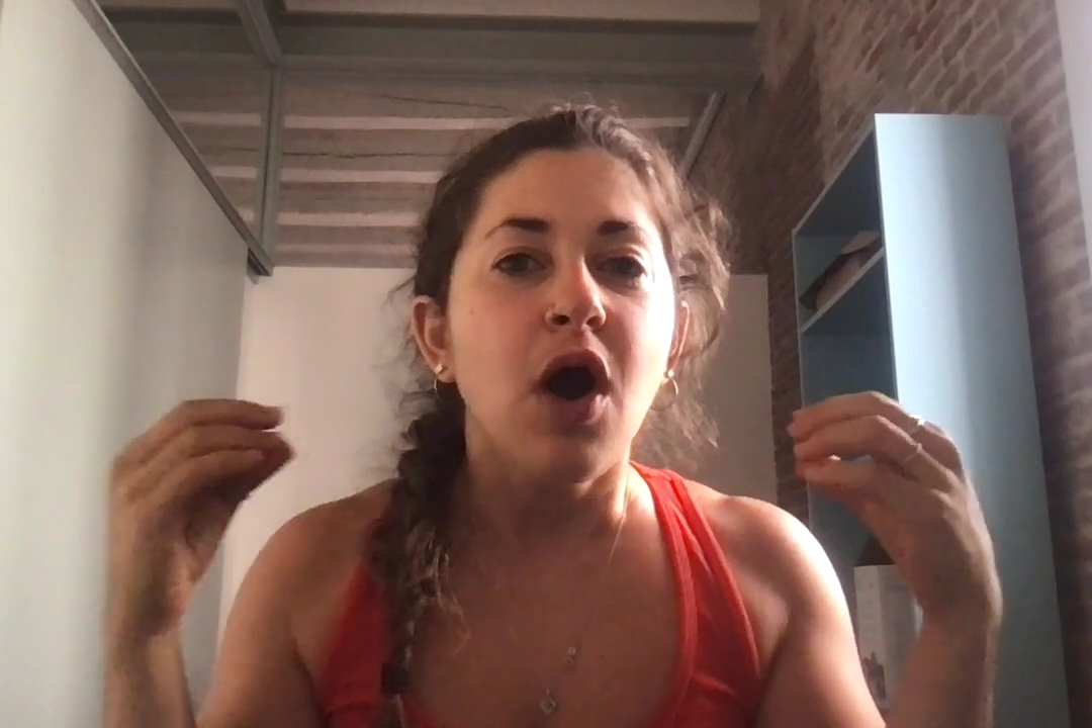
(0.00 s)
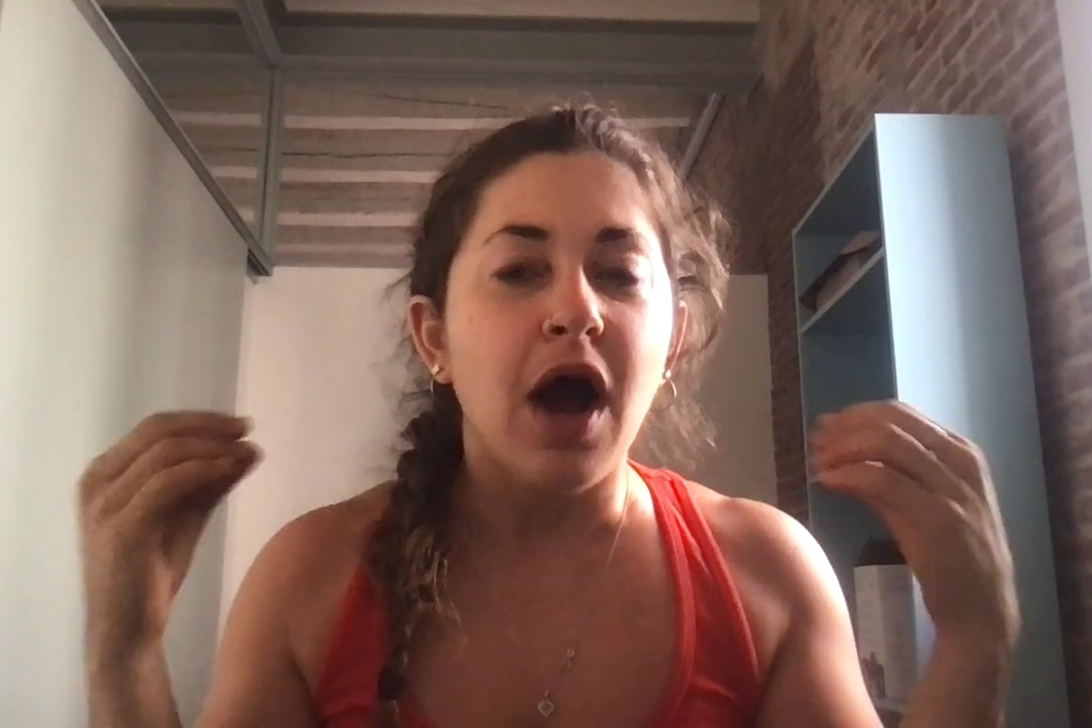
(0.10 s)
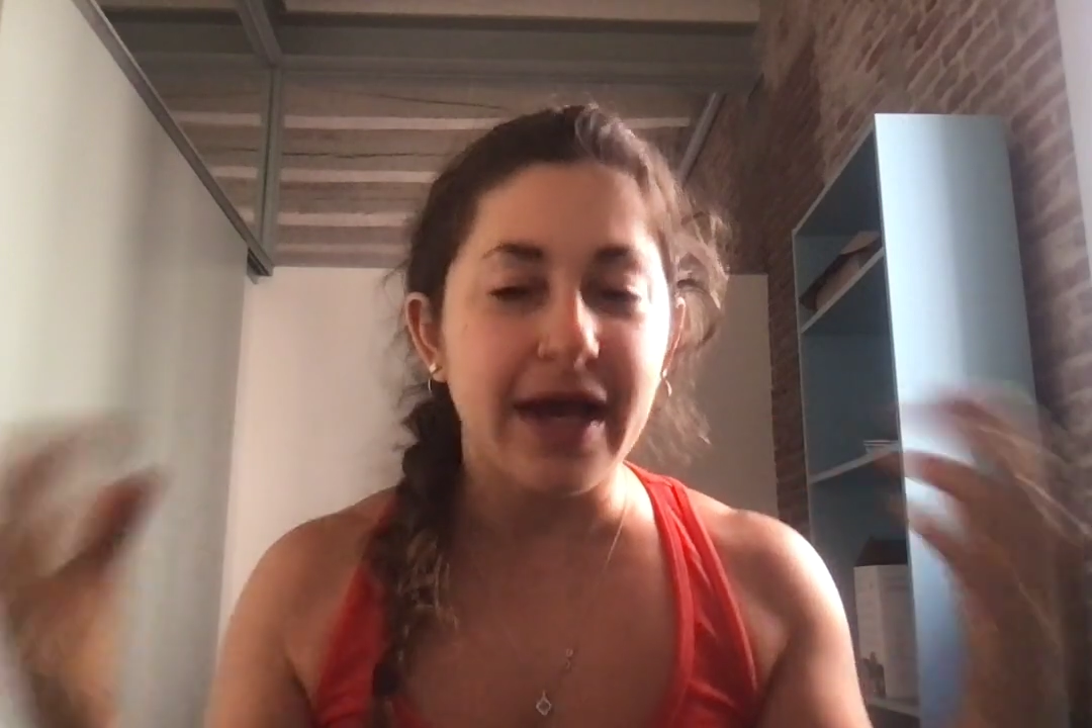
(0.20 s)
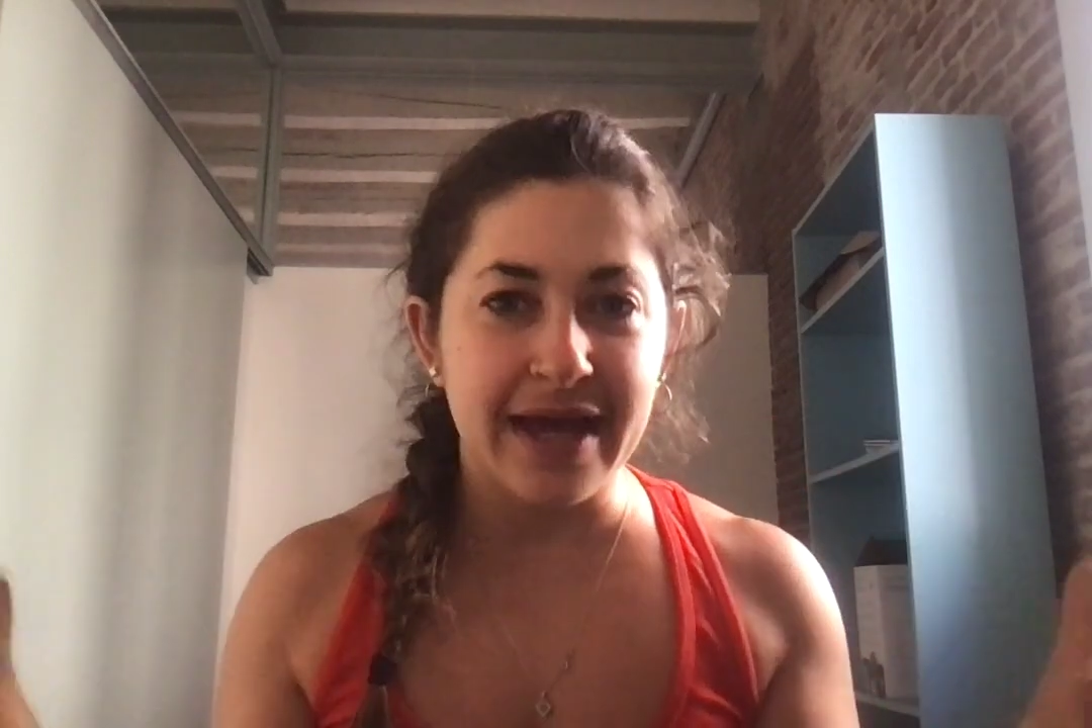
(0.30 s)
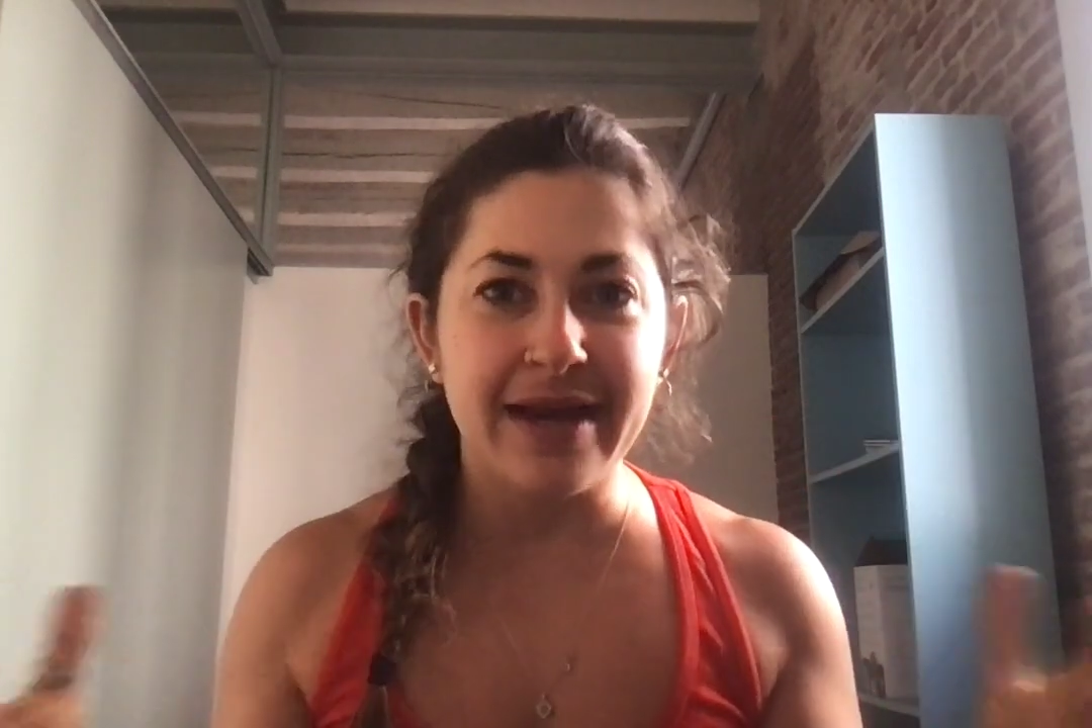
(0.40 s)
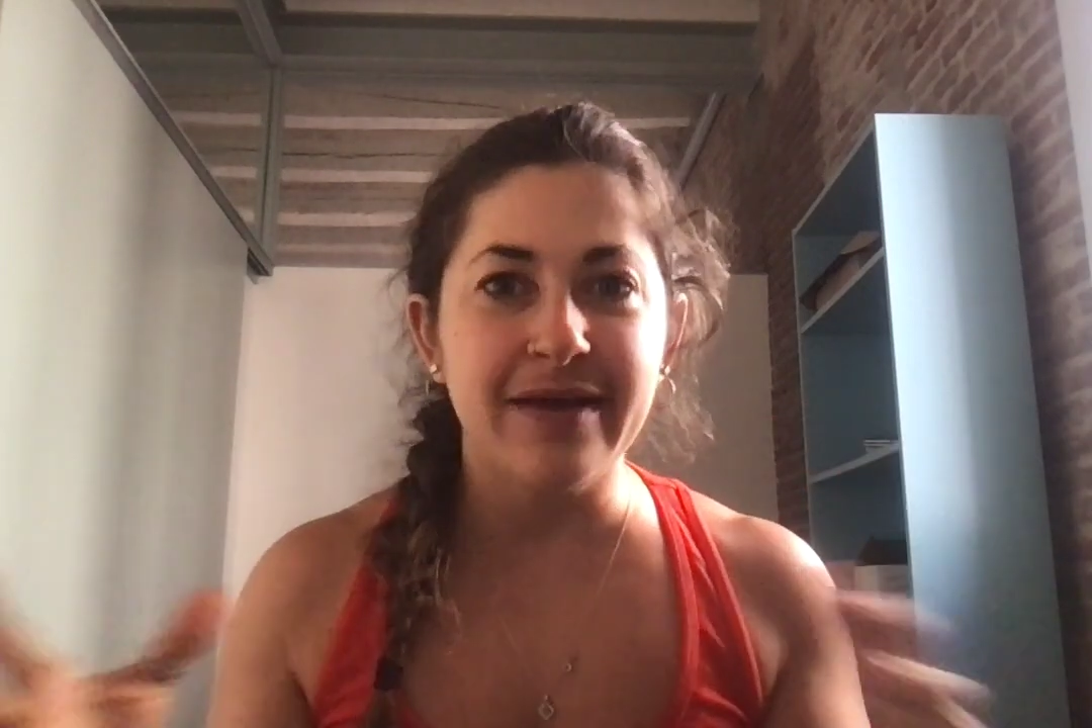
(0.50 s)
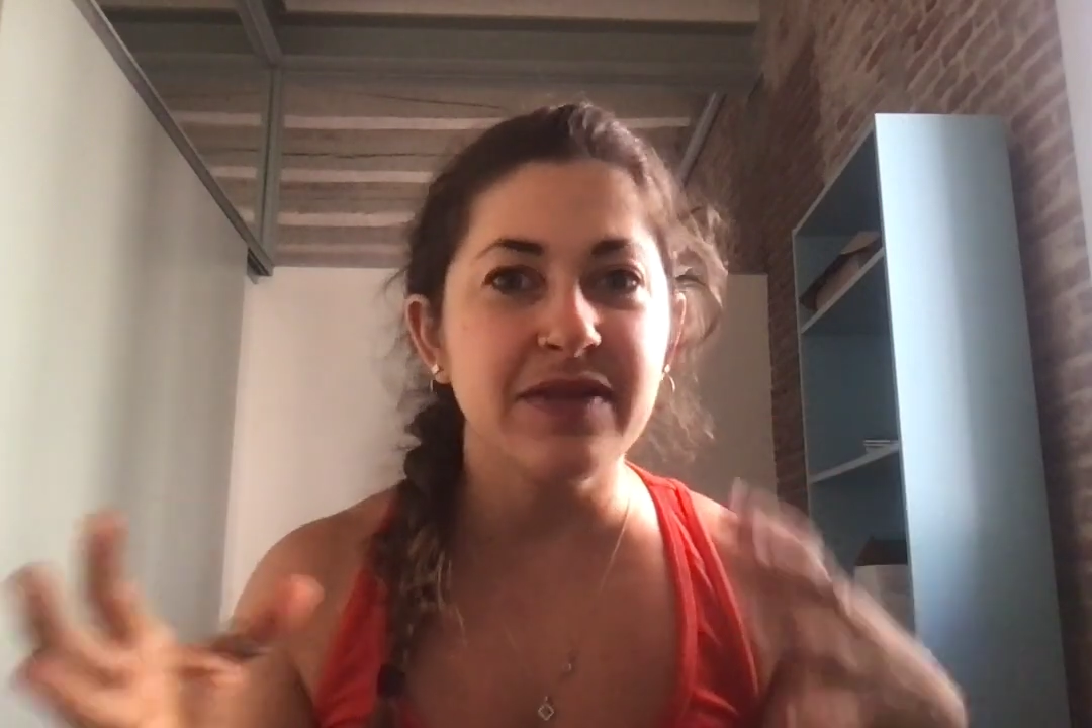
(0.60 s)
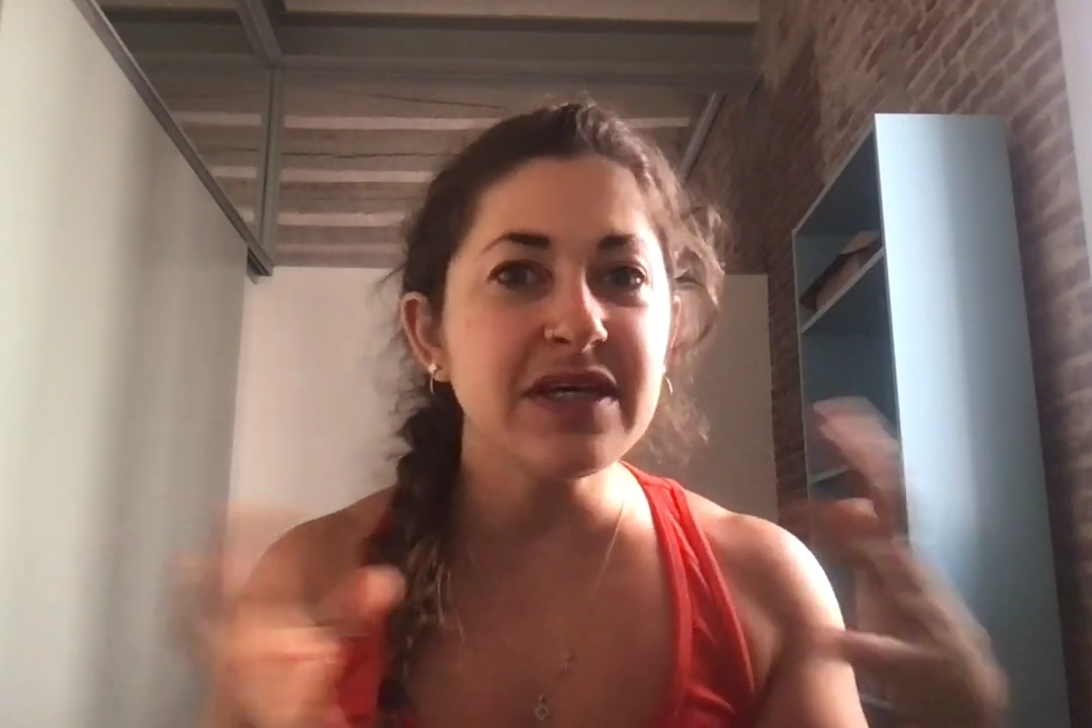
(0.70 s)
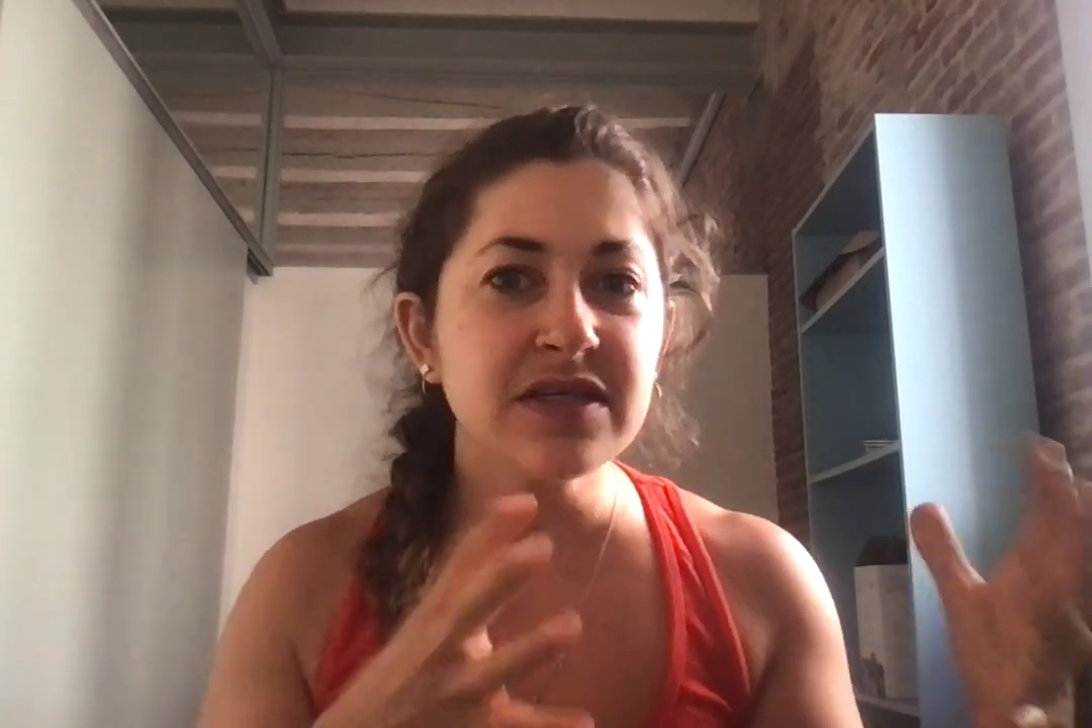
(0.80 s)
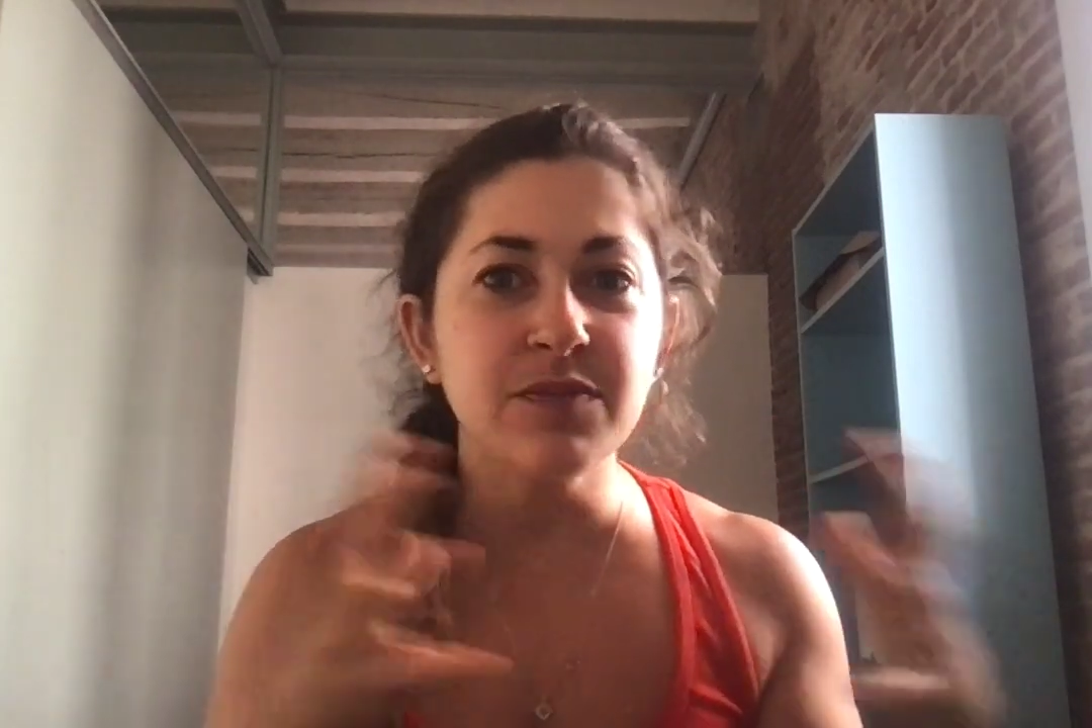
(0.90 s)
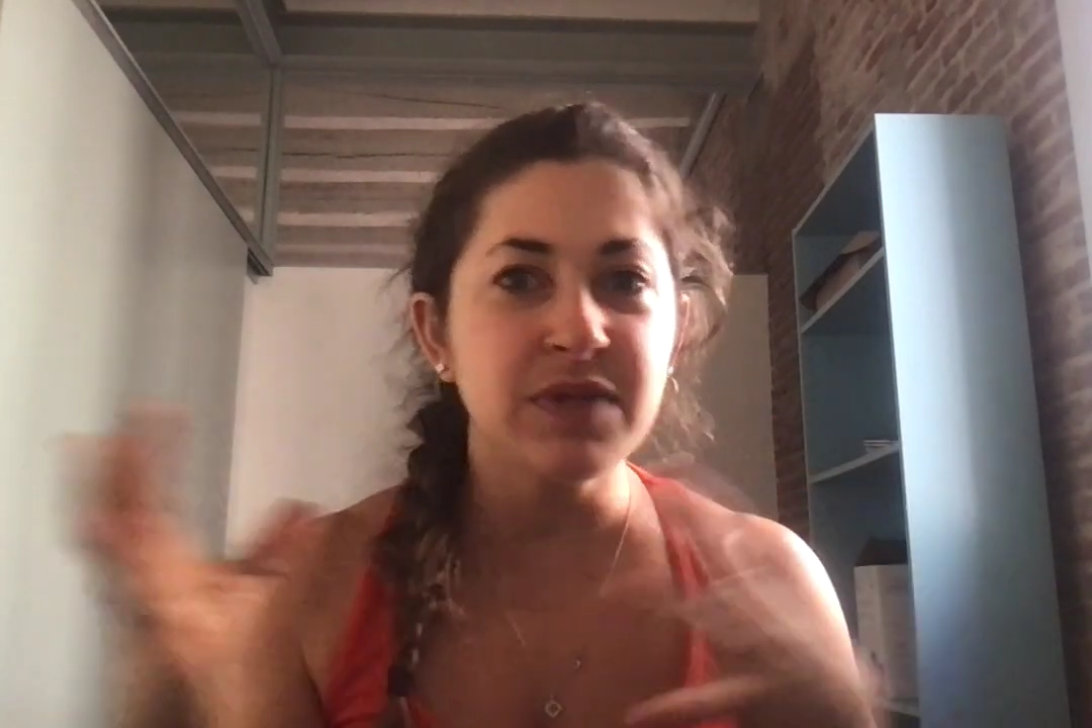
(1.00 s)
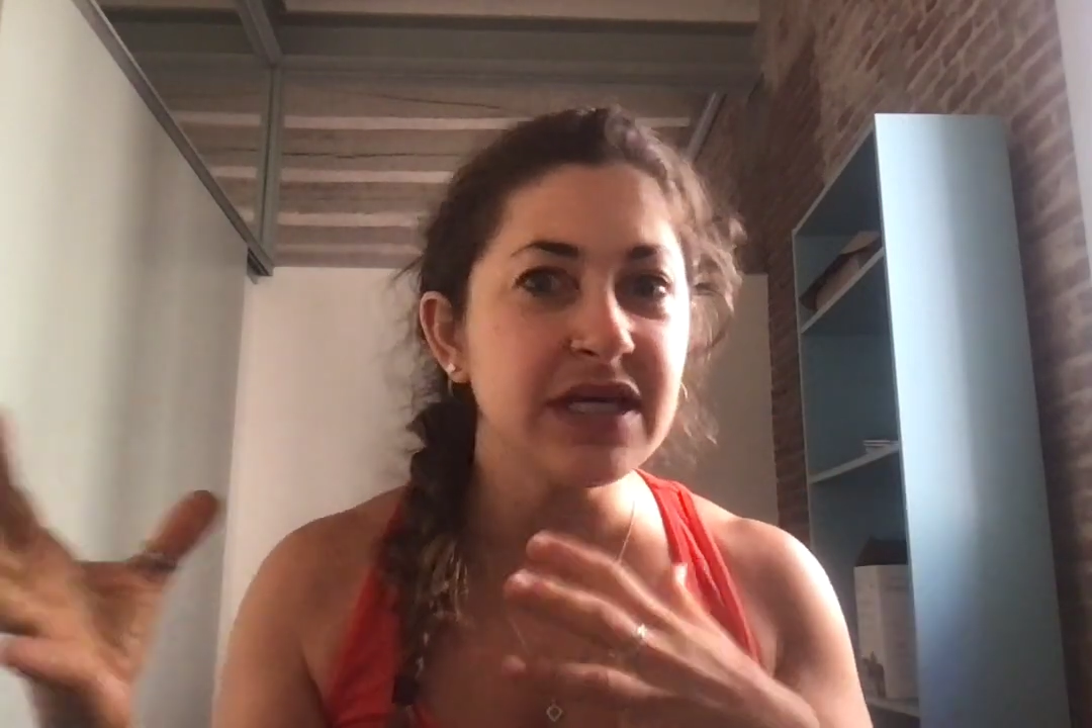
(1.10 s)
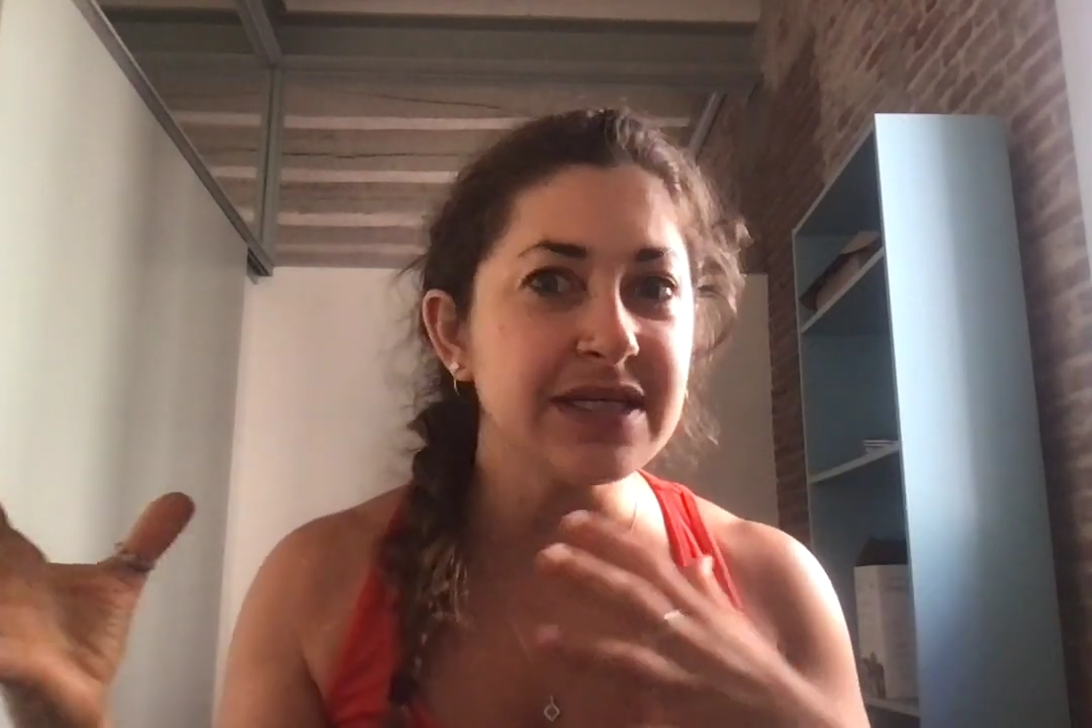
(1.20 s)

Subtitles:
again, these